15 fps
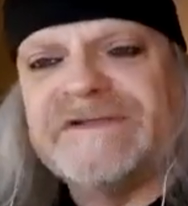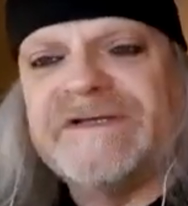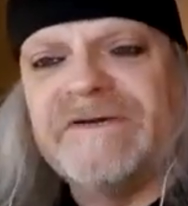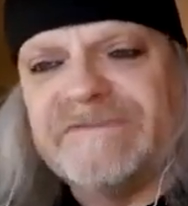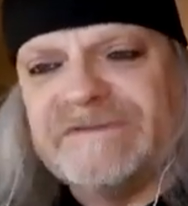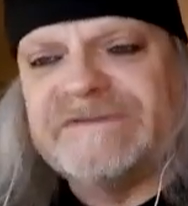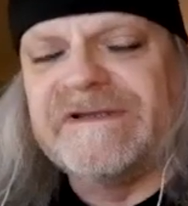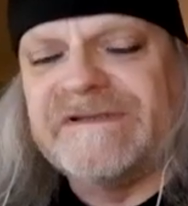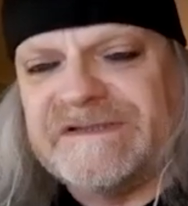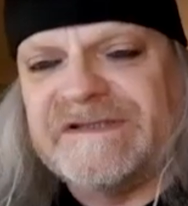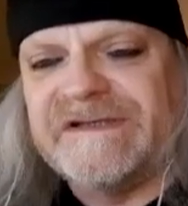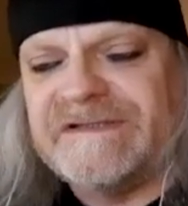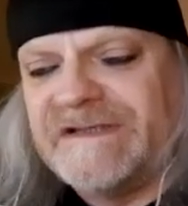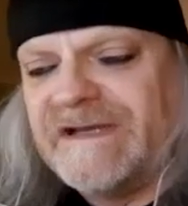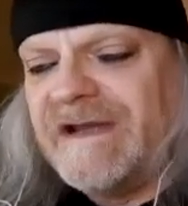So this
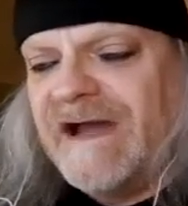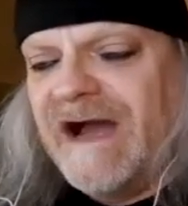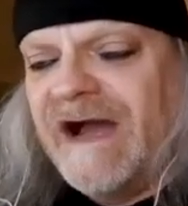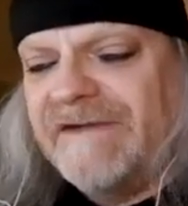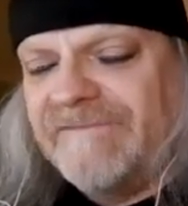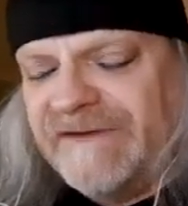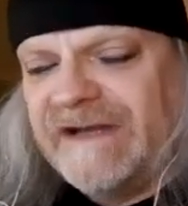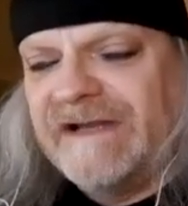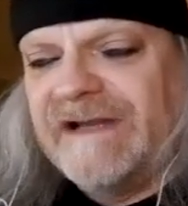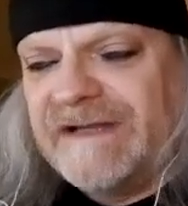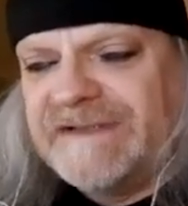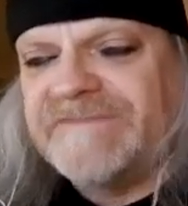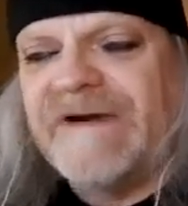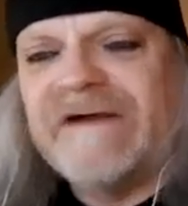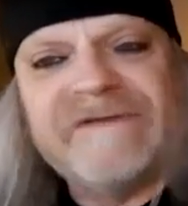I
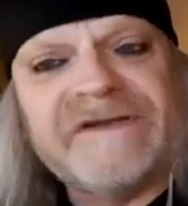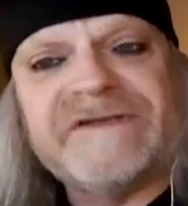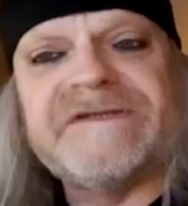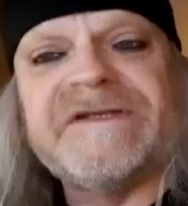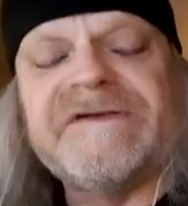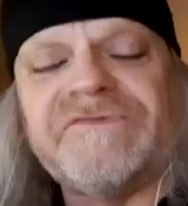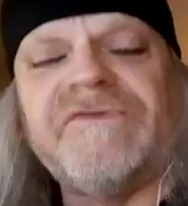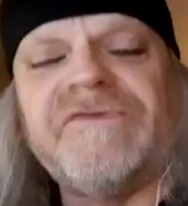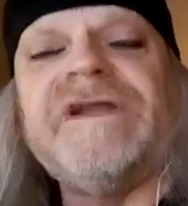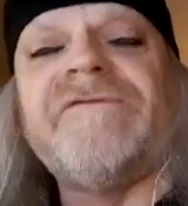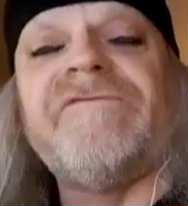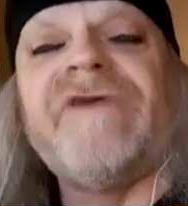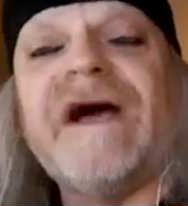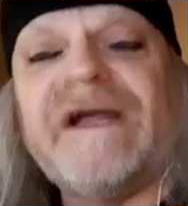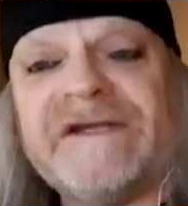realized, wow, there's really
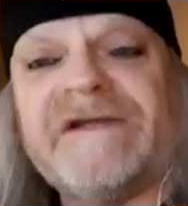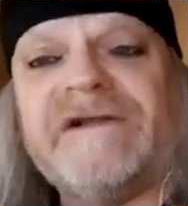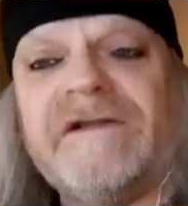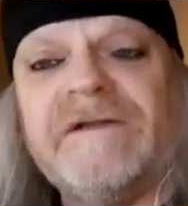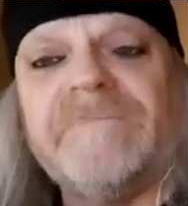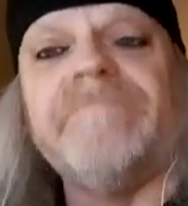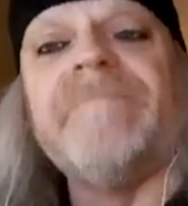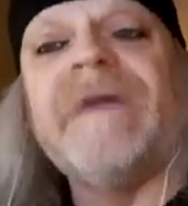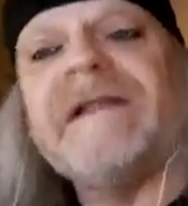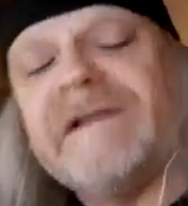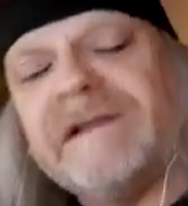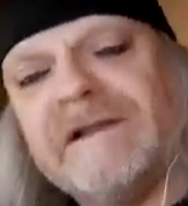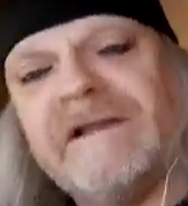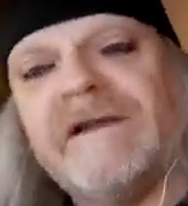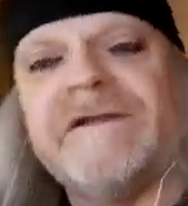radical
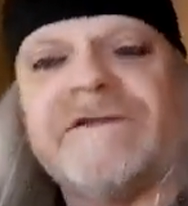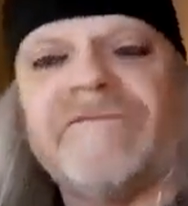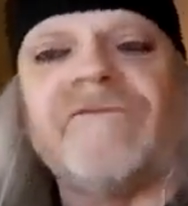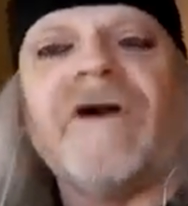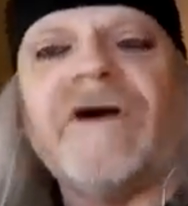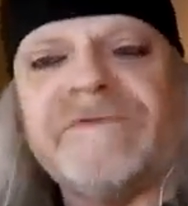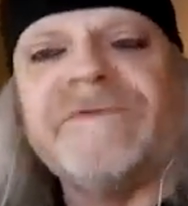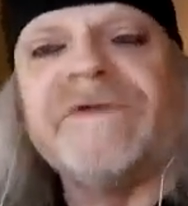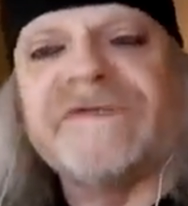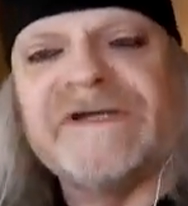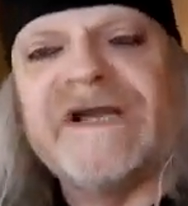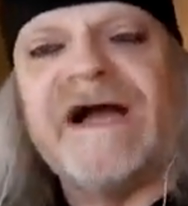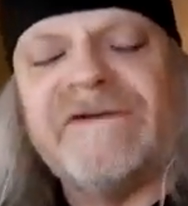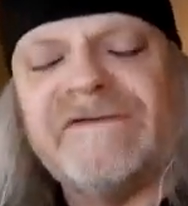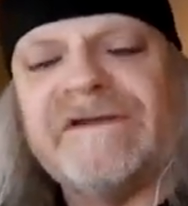metal and rock
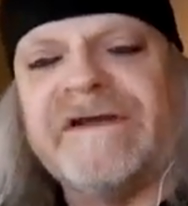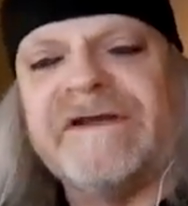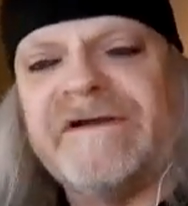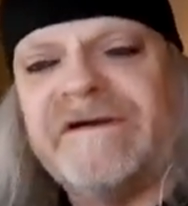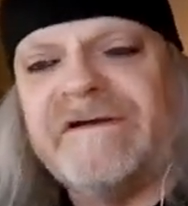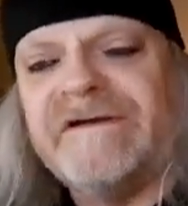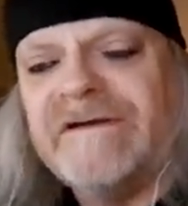music out there.